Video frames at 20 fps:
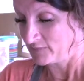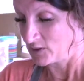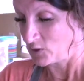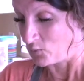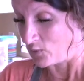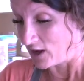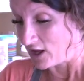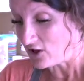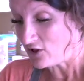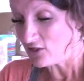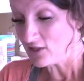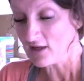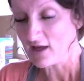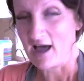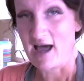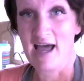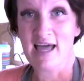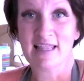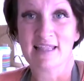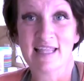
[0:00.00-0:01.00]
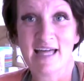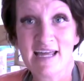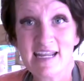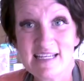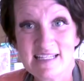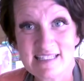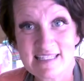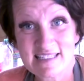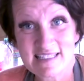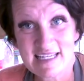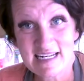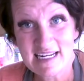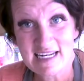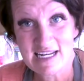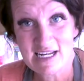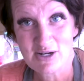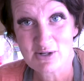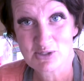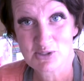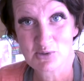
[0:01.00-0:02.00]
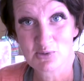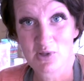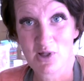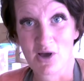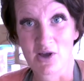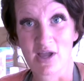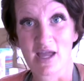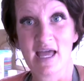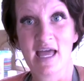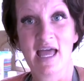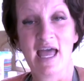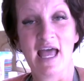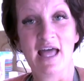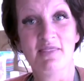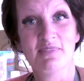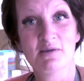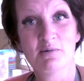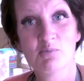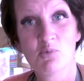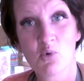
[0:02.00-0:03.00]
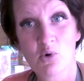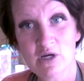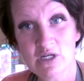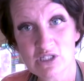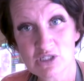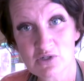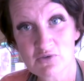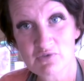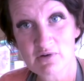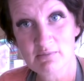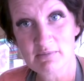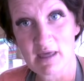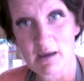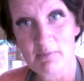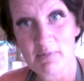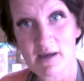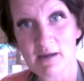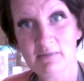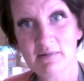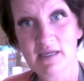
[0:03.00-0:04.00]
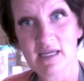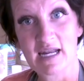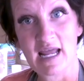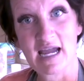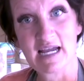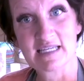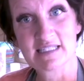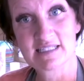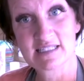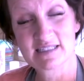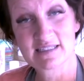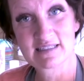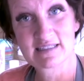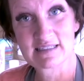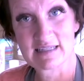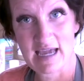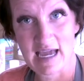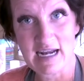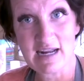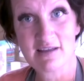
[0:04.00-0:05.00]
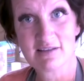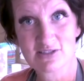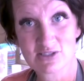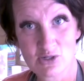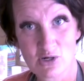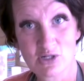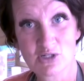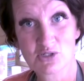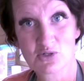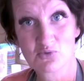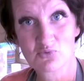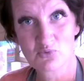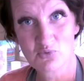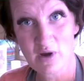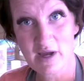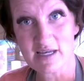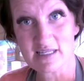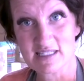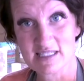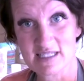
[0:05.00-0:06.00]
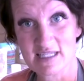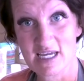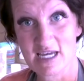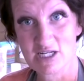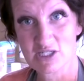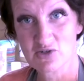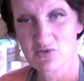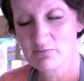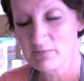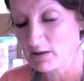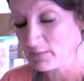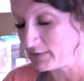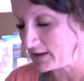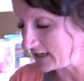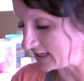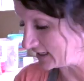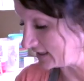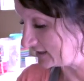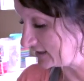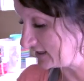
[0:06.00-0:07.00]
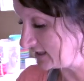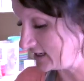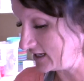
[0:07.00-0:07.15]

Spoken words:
Well, I let it sit in here too long, and the moisture from that pumpkin kind of started to rust the edge of my pan.